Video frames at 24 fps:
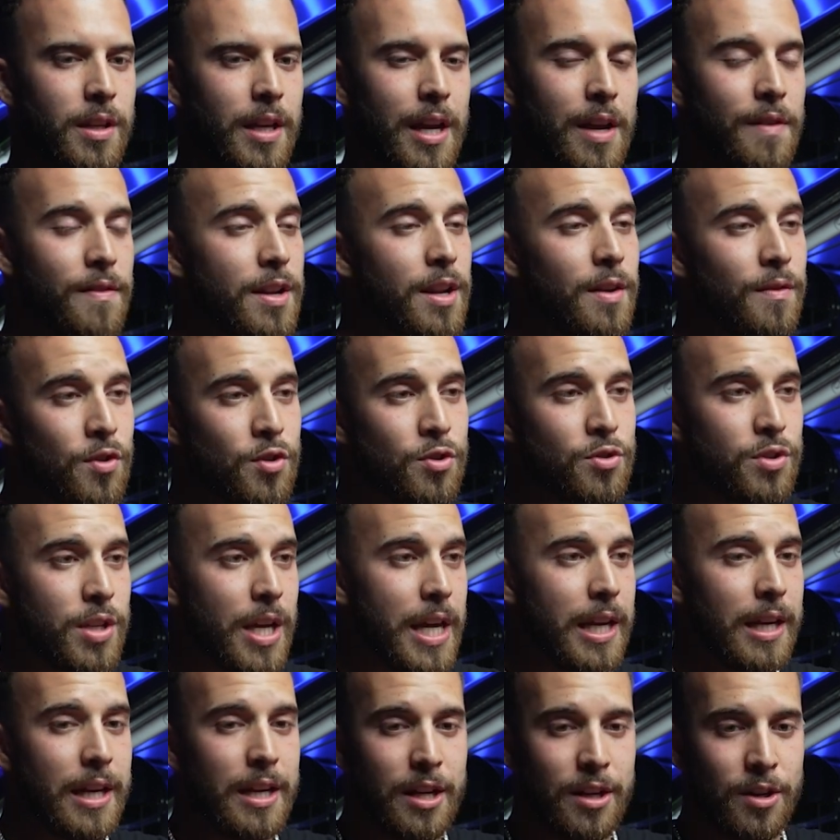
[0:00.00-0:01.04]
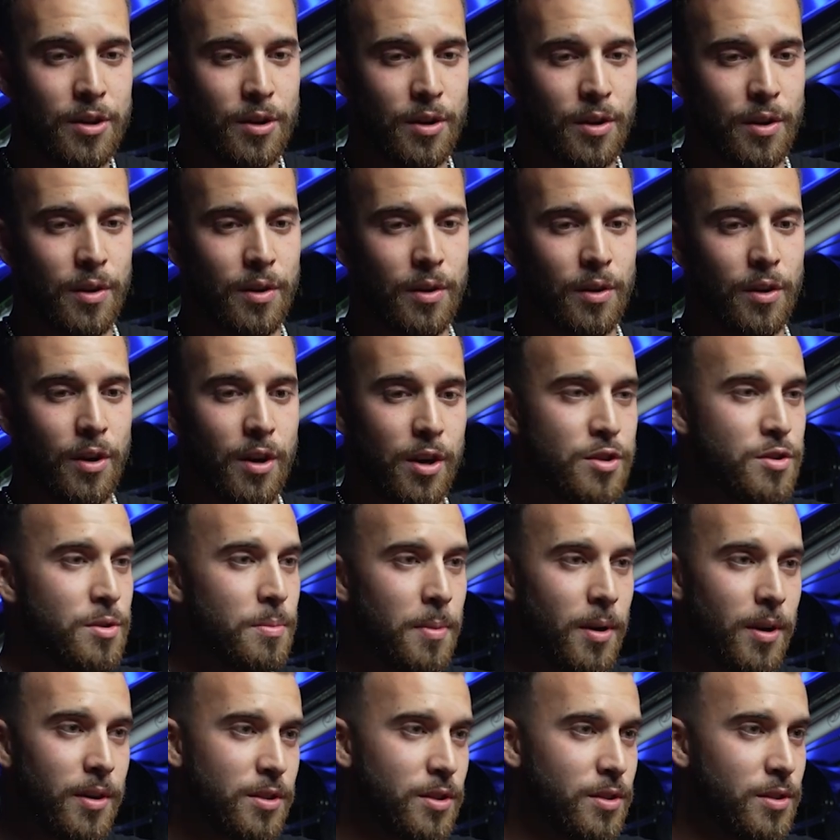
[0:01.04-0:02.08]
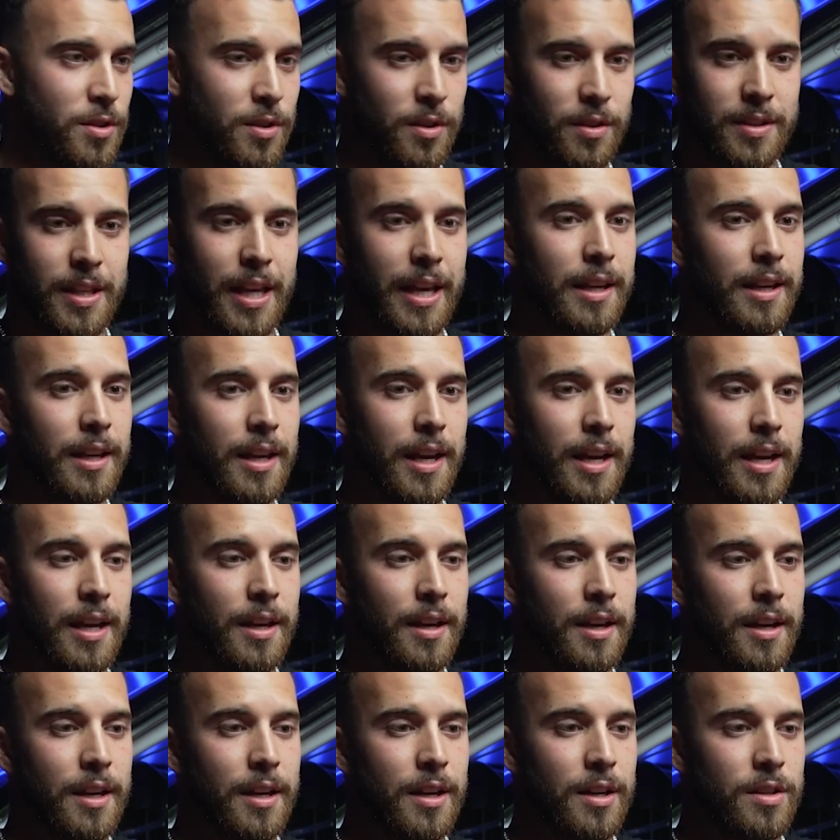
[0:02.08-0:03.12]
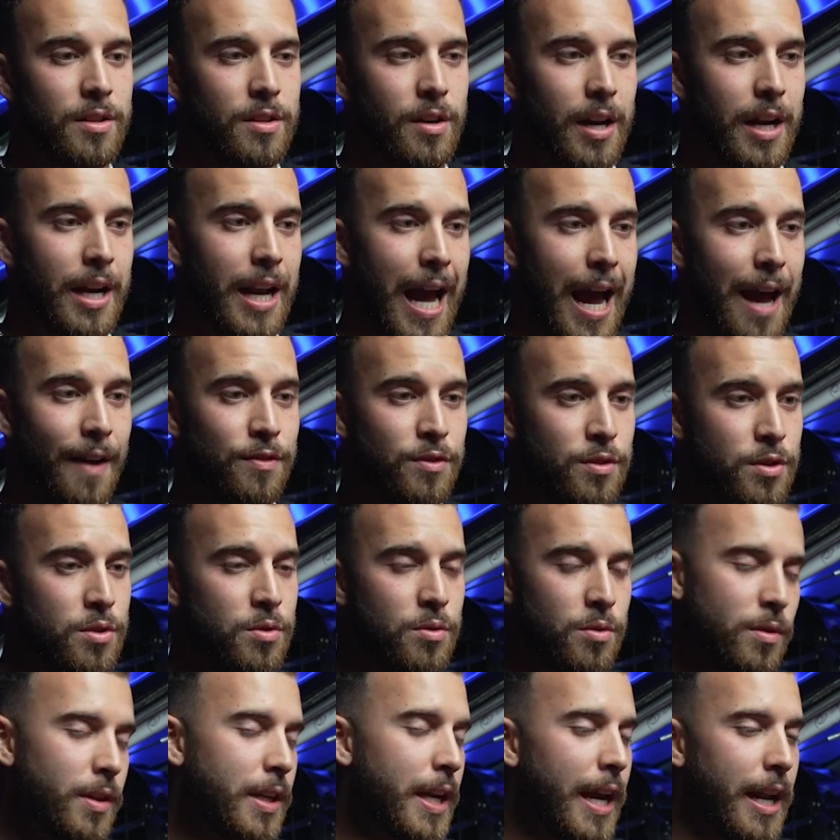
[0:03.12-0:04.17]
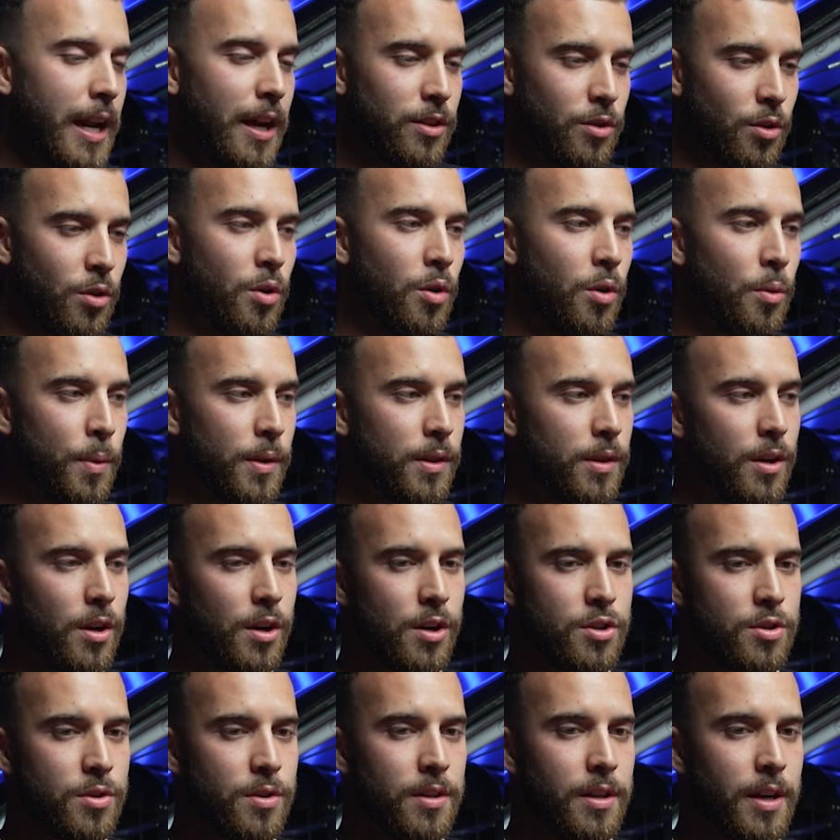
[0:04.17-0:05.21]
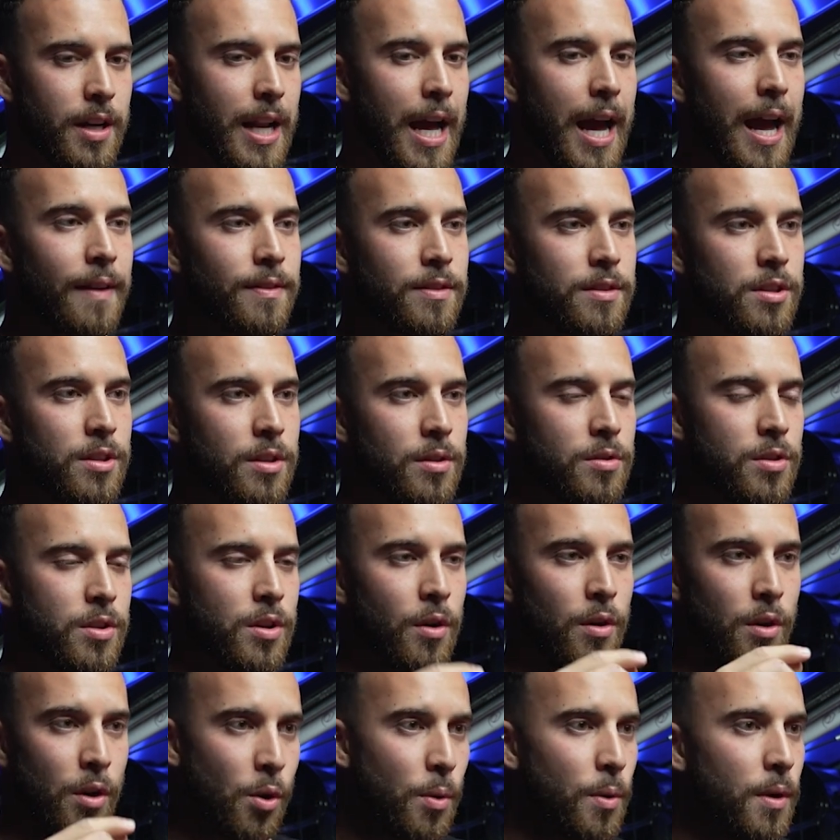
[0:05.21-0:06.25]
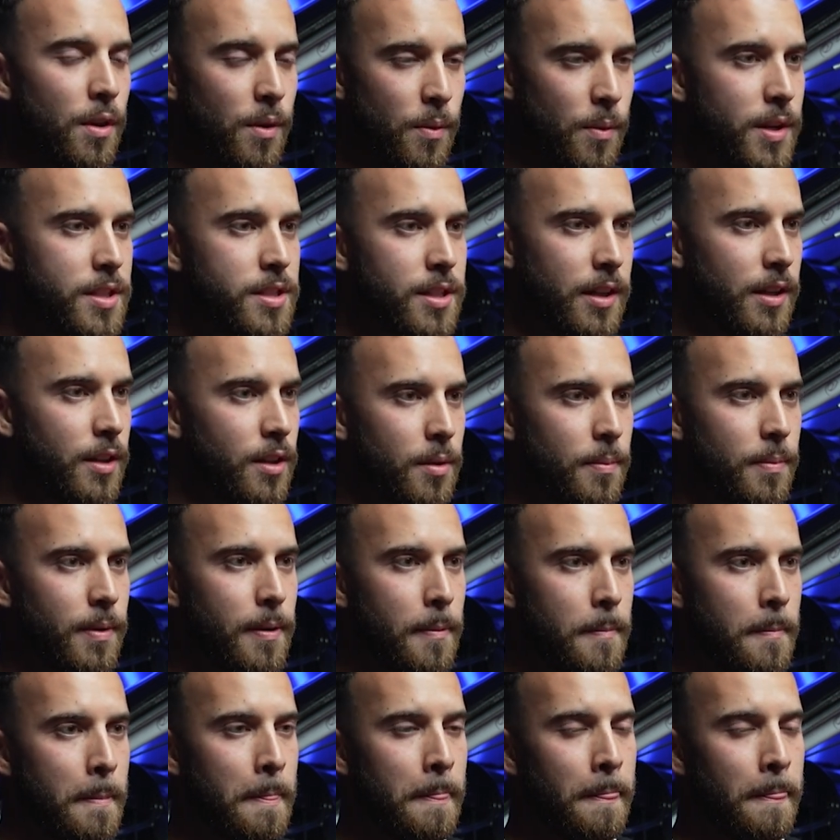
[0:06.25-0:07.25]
Even if you're taking your $100 to 10K, you're gonna, after you get out the hole with the 100, you're gonna have to, lower the risk a little bit.